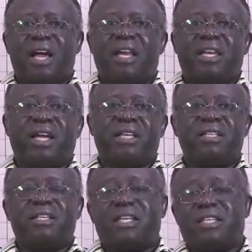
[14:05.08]
and then
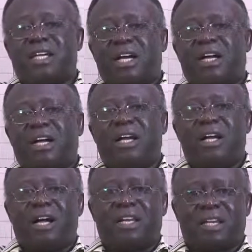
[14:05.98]
data
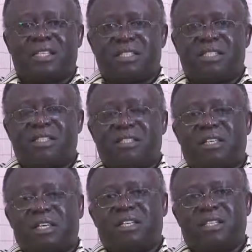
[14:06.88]
analysis
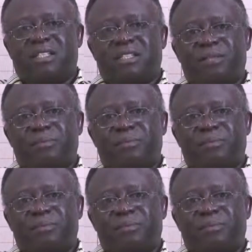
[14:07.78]
techniques.